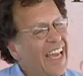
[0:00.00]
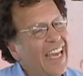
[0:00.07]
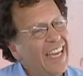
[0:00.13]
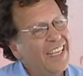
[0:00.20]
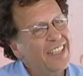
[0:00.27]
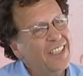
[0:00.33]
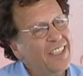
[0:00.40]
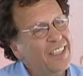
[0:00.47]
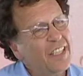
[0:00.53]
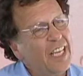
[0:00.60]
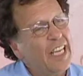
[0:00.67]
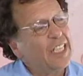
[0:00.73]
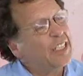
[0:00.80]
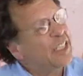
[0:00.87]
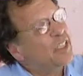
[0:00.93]
and
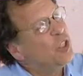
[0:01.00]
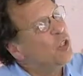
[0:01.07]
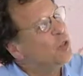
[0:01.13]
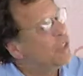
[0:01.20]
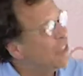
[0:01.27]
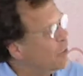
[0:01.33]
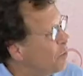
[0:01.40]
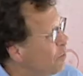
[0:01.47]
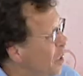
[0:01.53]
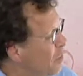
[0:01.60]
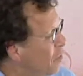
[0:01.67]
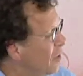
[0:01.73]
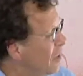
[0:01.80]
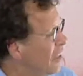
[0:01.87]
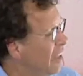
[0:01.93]
as used to
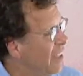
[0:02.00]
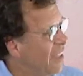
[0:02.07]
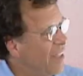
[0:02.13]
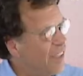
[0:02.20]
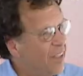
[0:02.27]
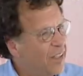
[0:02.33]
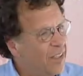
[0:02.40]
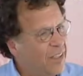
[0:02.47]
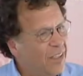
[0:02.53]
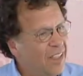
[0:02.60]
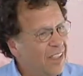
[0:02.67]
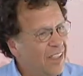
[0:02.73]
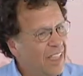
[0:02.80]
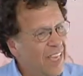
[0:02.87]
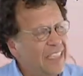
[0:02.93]
people,
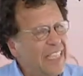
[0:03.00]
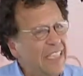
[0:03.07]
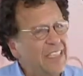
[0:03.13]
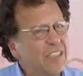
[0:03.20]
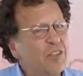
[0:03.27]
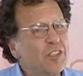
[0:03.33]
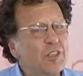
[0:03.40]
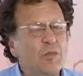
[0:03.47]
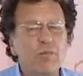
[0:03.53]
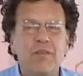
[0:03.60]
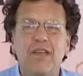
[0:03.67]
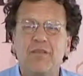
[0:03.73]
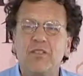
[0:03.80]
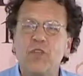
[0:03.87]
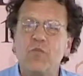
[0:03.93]
as used to
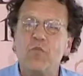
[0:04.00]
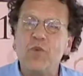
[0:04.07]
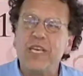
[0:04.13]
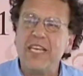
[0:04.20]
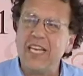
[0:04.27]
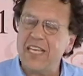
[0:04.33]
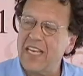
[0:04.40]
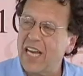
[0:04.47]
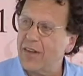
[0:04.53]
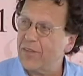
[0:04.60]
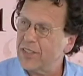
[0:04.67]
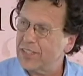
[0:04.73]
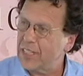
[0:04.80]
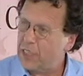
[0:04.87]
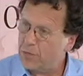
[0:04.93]
to reading
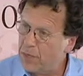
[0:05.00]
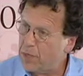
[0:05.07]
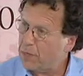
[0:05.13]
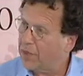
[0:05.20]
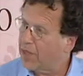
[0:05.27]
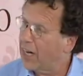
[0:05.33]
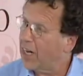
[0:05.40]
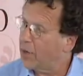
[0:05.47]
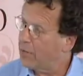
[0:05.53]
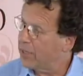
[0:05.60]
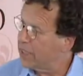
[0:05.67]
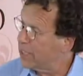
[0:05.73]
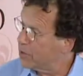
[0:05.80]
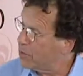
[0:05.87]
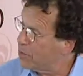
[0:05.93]
novels as people are
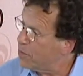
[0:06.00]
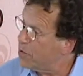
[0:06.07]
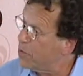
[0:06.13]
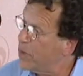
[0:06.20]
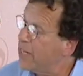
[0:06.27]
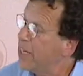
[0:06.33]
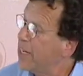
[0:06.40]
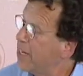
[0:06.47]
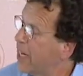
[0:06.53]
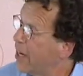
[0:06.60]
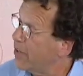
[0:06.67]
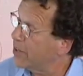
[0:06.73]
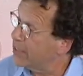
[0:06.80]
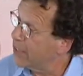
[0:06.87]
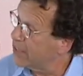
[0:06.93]
because we've been reading
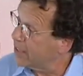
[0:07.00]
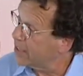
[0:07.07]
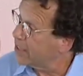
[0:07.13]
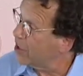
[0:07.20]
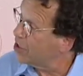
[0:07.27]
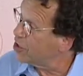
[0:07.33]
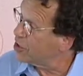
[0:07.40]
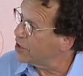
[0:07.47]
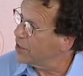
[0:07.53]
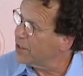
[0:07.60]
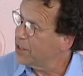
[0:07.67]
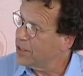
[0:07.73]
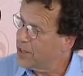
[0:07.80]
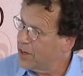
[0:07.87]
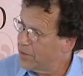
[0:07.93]
novels as a culture
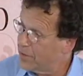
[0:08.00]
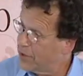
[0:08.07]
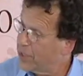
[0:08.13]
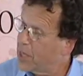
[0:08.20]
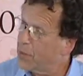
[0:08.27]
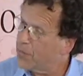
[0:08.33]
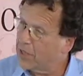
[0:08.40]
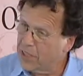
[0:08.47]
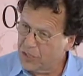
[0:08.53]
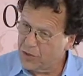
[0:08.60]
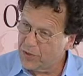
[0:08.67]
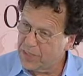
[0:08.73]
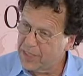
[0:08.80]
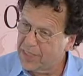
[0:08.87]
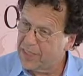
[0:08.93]
for a couple
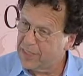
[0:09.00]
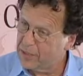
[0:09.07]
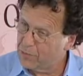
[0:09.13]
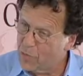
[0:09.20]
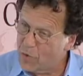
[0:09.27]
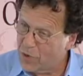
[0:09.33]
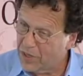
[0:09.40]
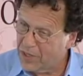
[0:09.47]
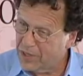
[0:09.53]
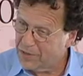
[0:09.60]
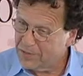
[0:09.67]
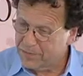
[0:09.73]
hundred years more.